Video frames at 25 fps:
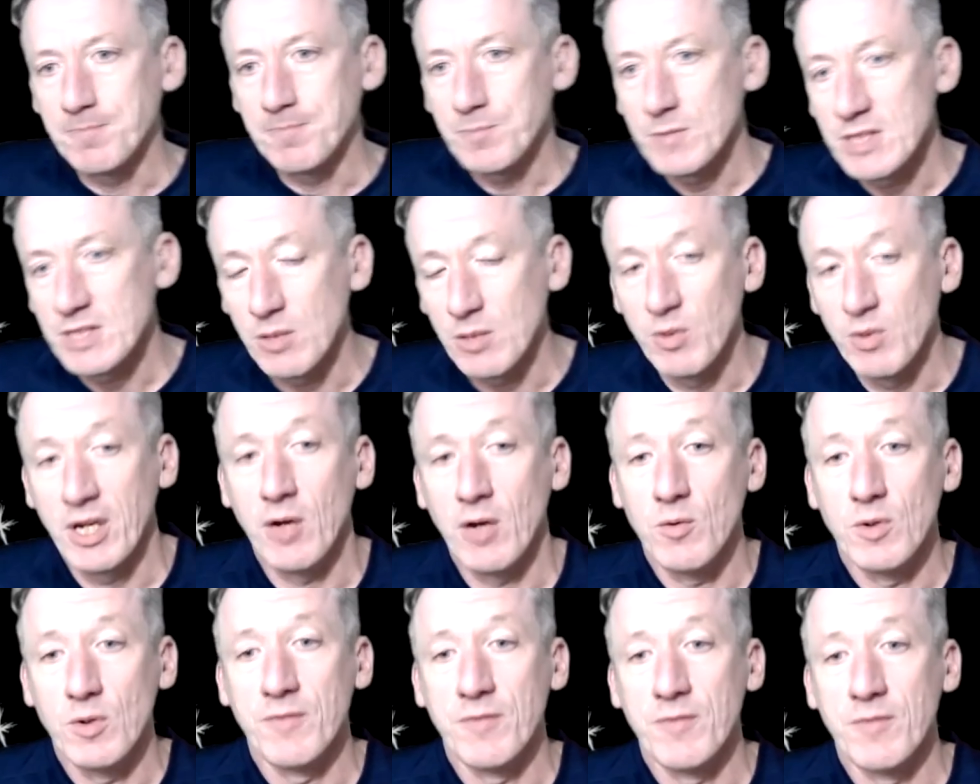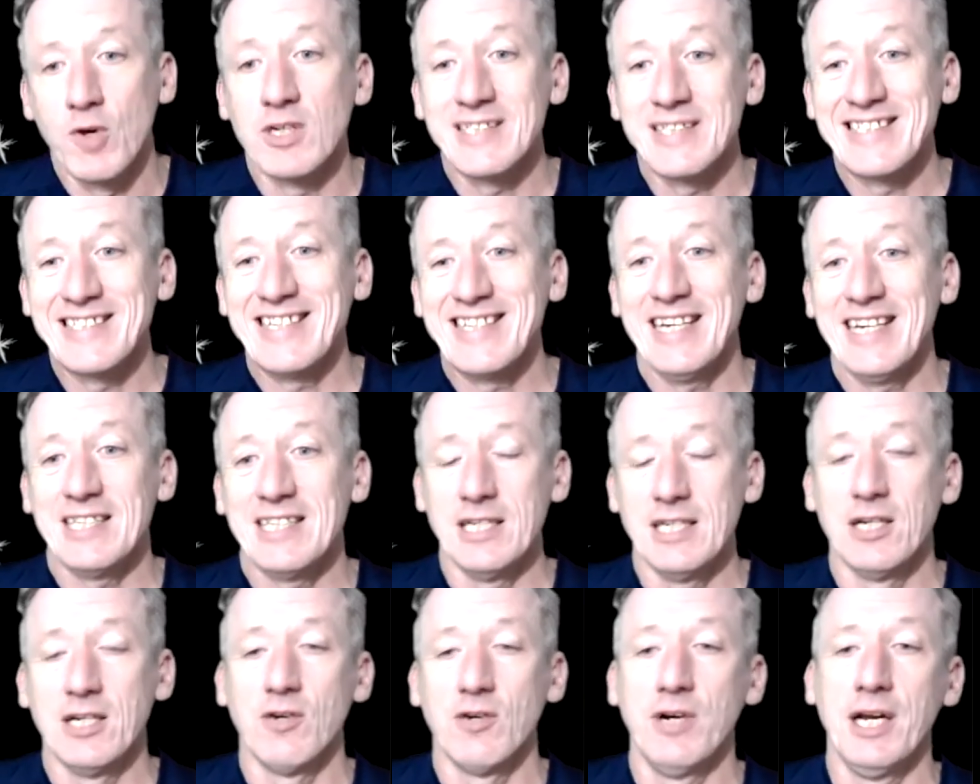So we've got 6
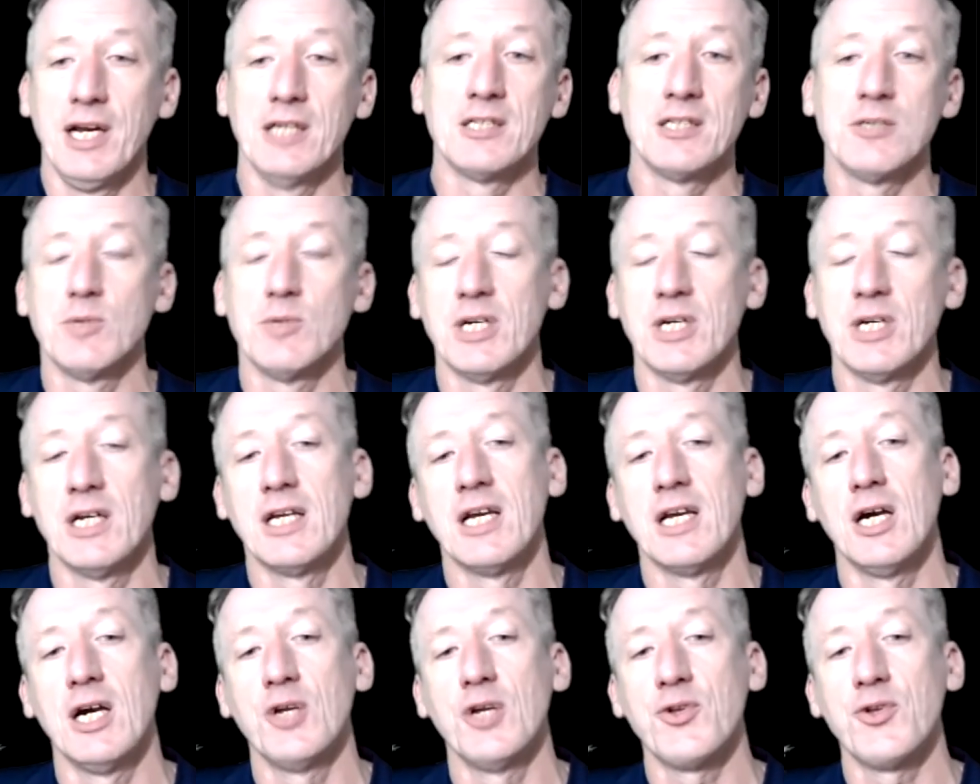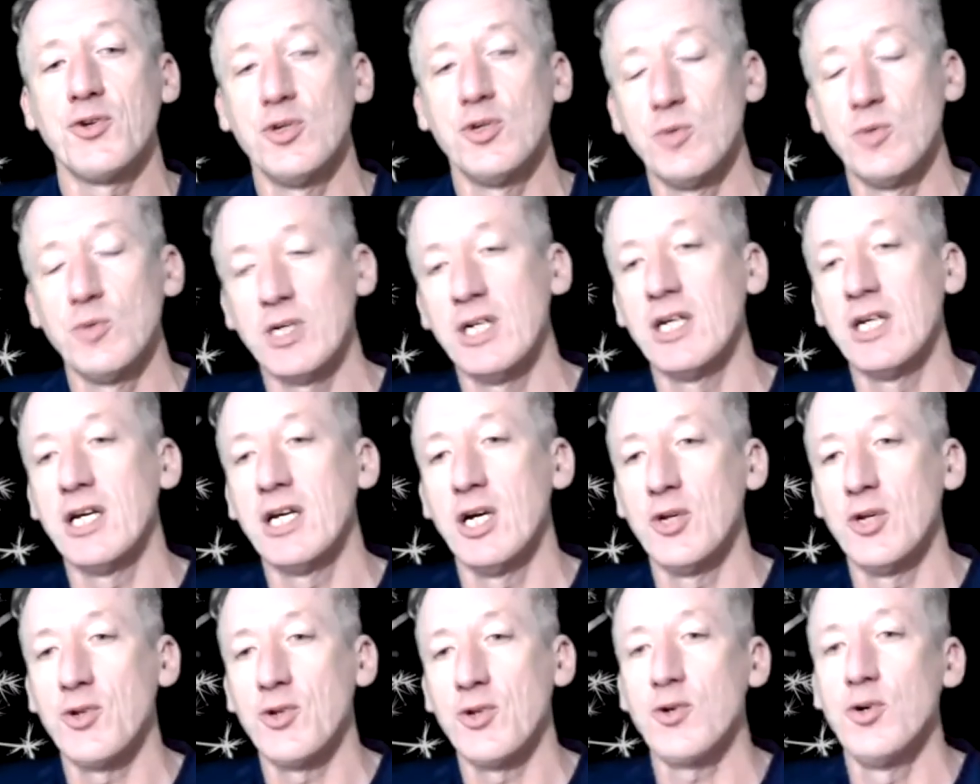ingredients that we're going to go through, and we're going to
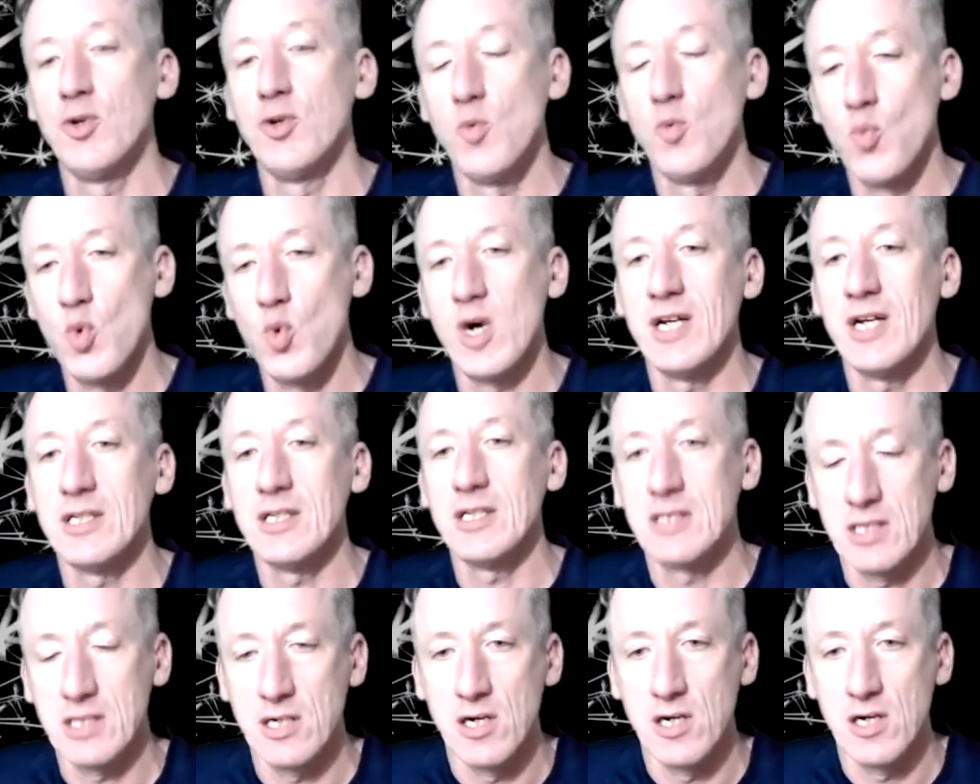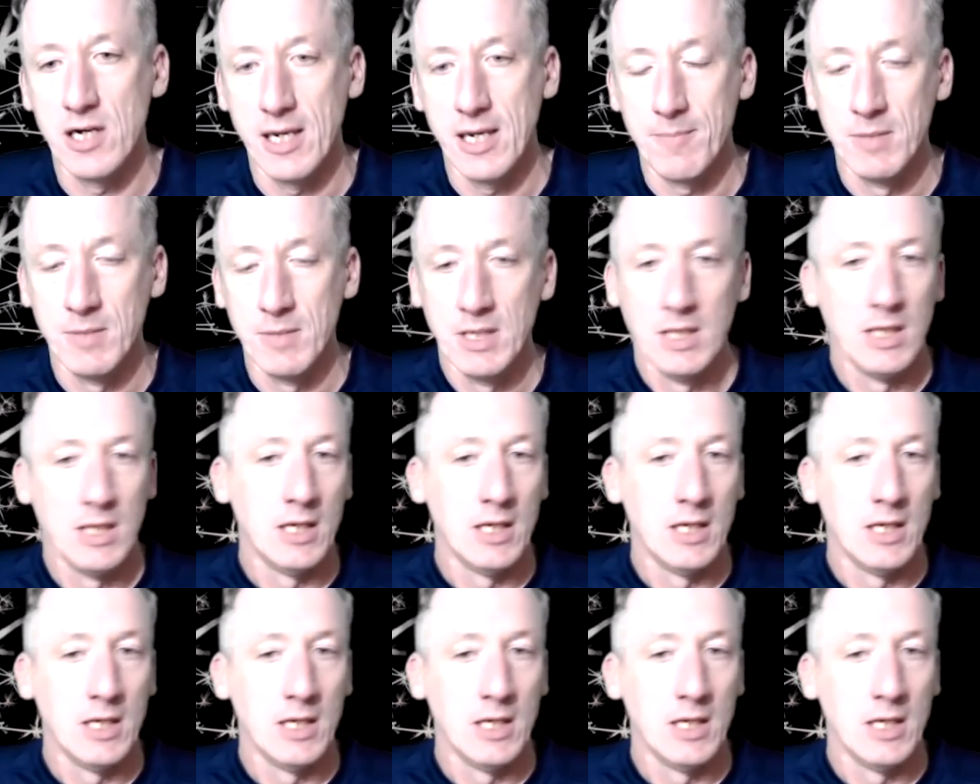go through them one at a time,